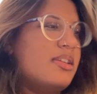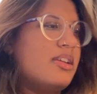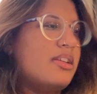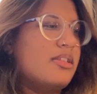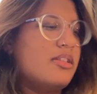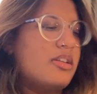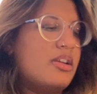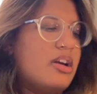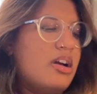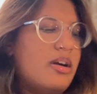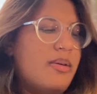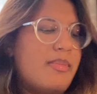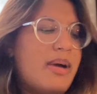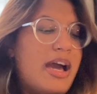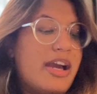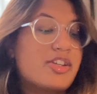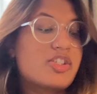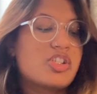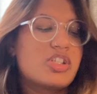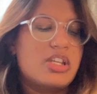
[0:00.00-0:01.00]
And um,
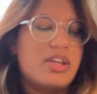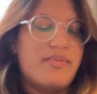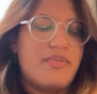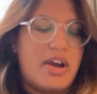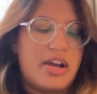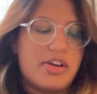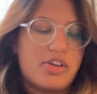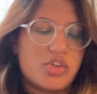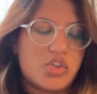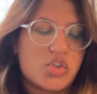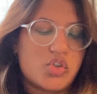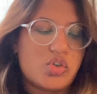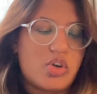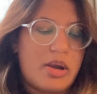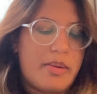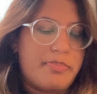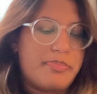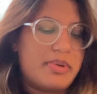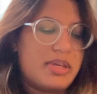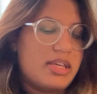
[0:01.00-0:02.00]
actually, Ivanka
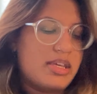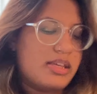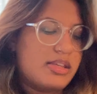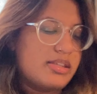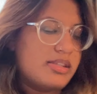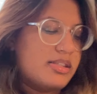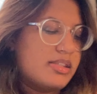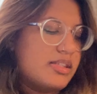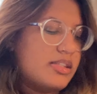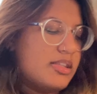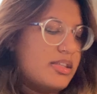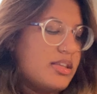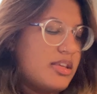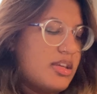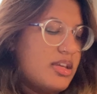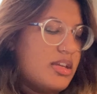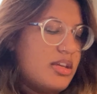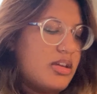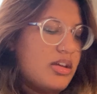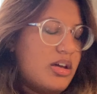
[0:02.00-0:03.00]
Trump is
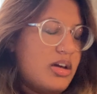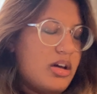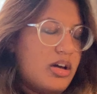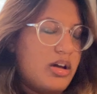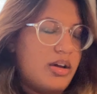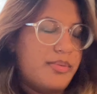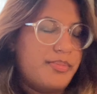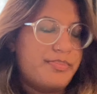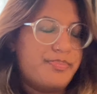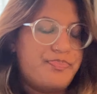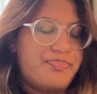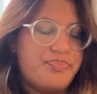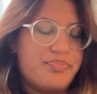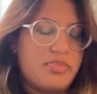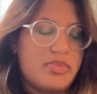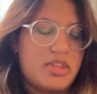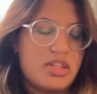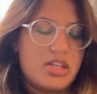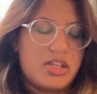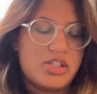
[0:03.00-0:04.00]
um,
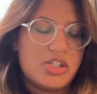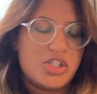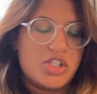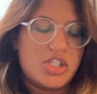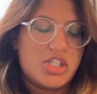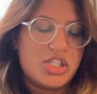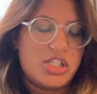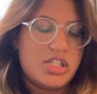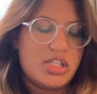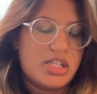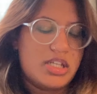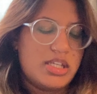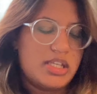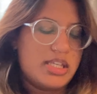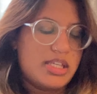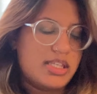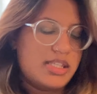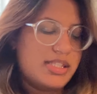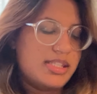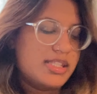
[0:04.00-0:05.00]
she
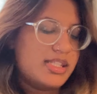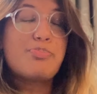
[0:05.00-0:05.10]
is